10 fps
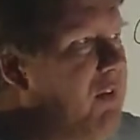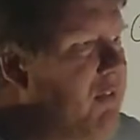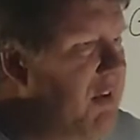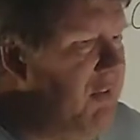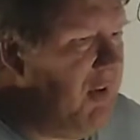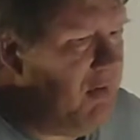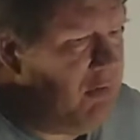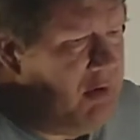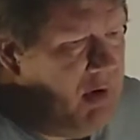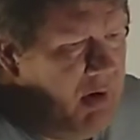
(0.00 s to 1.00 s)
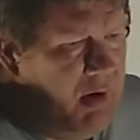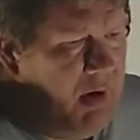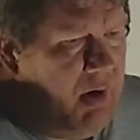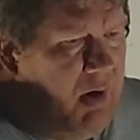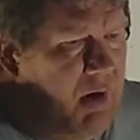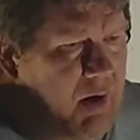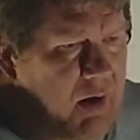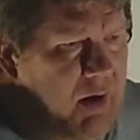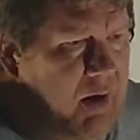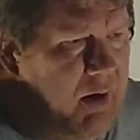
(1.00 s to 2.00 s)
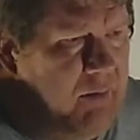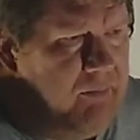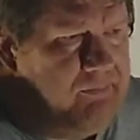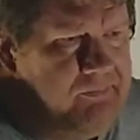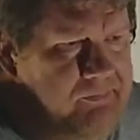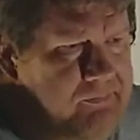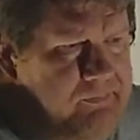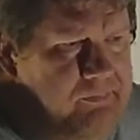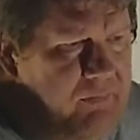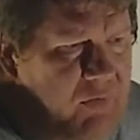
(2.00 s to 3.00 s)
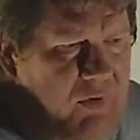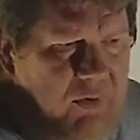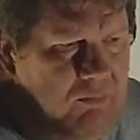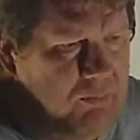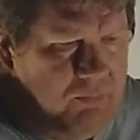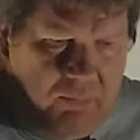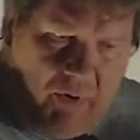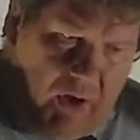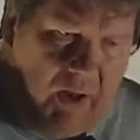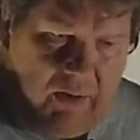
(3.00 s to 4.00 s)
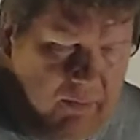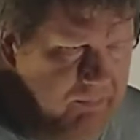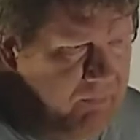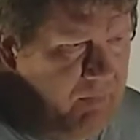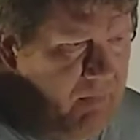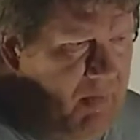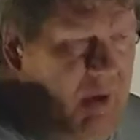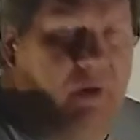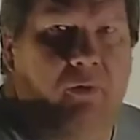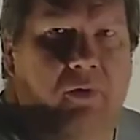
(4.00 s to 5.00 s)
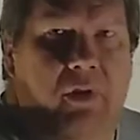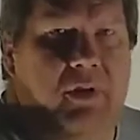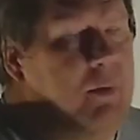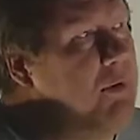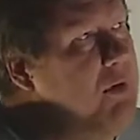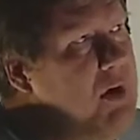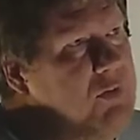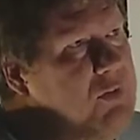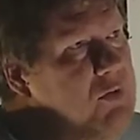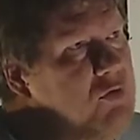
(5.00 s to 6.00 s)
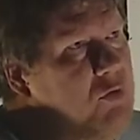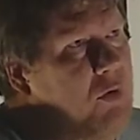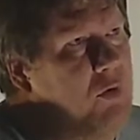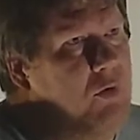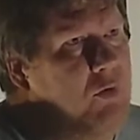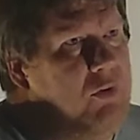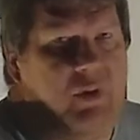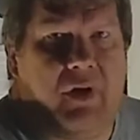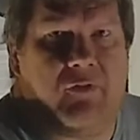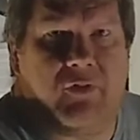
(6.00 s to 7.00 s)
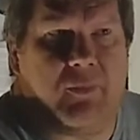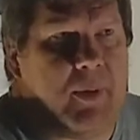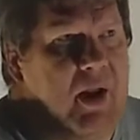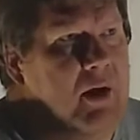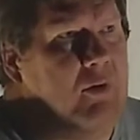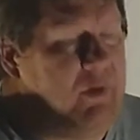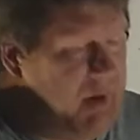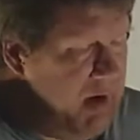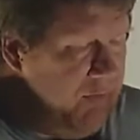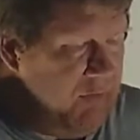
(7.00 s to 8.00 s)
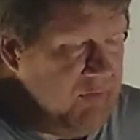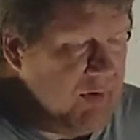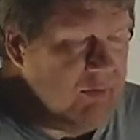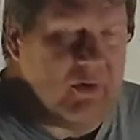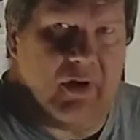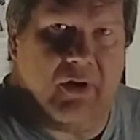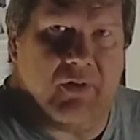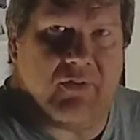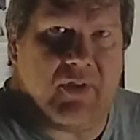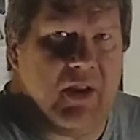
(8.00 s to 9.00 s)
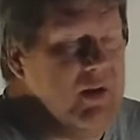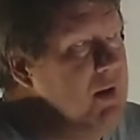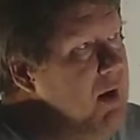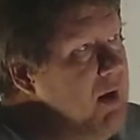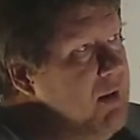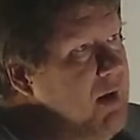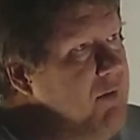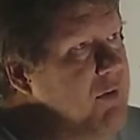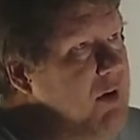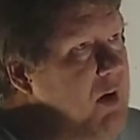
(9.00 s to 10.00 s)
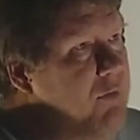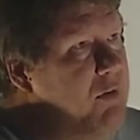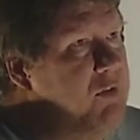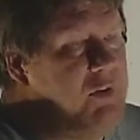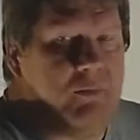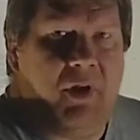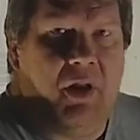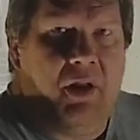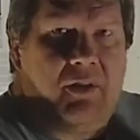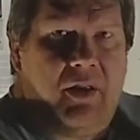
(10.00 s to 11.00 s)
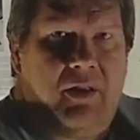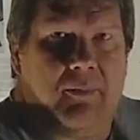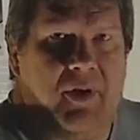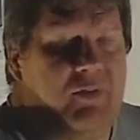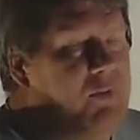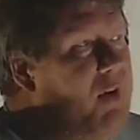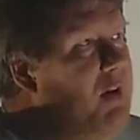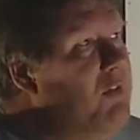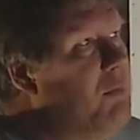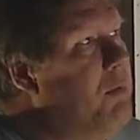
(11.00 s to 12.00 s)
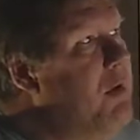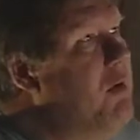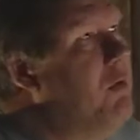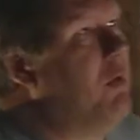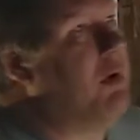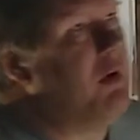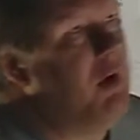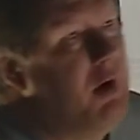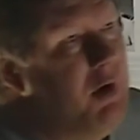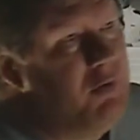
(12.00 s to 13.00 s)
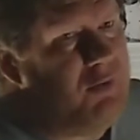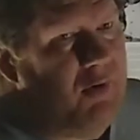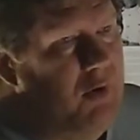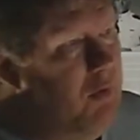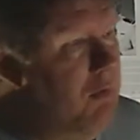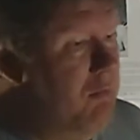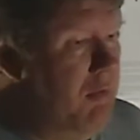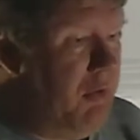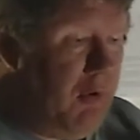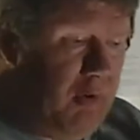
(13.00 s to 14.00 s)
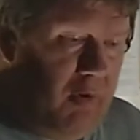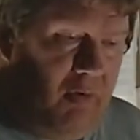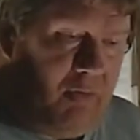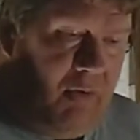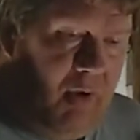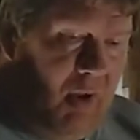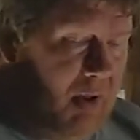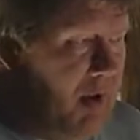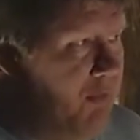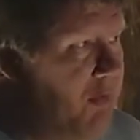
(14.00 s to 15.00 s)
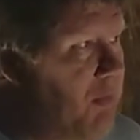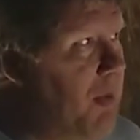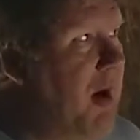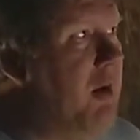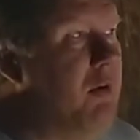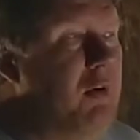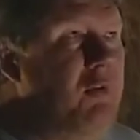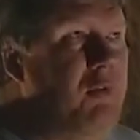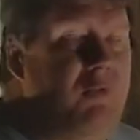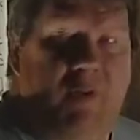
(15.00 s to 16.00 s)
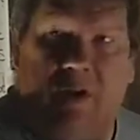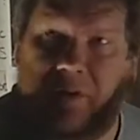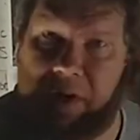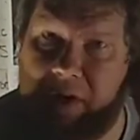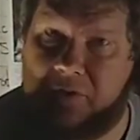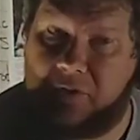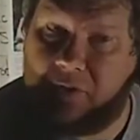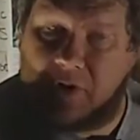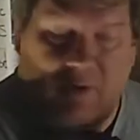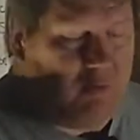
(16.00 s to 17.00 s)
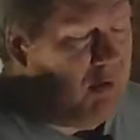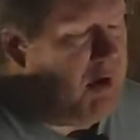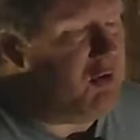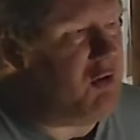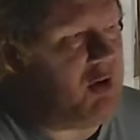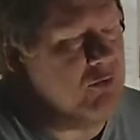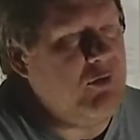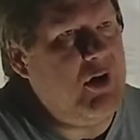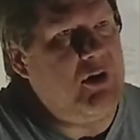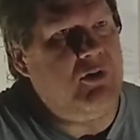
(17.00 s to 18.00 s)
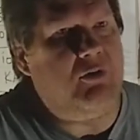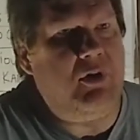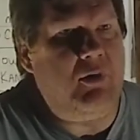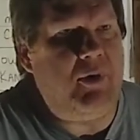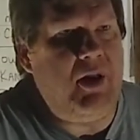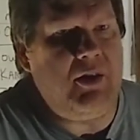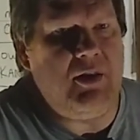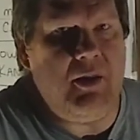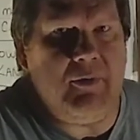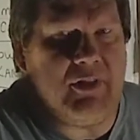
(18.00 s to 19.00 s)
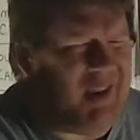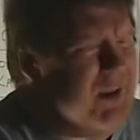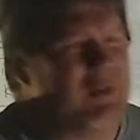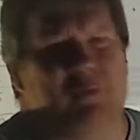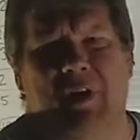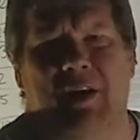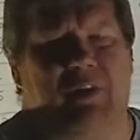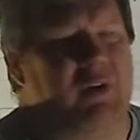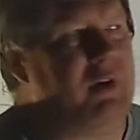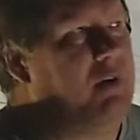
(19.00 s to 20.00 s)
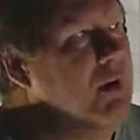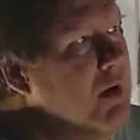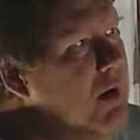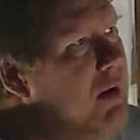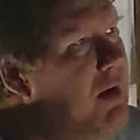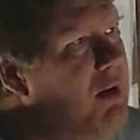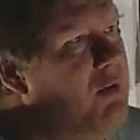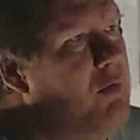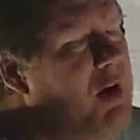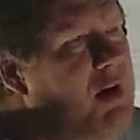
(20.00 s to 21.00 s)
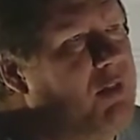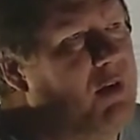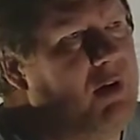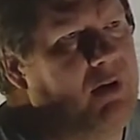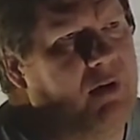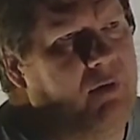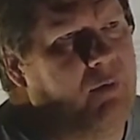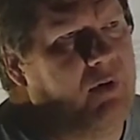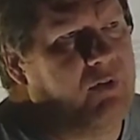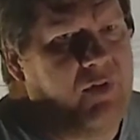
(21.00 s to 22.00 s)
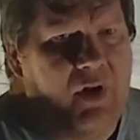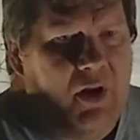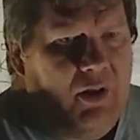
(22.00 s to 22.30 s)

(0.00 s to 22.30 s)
77. But, you know, the Democrats control the levers of power. They have the Secretary of State, they have the governorship, they have the Pennsylvania Supreme Court. So with all those levers of power, as we found out to our great chagrin during the pandemic, they can do anything. They can do anything. In other words,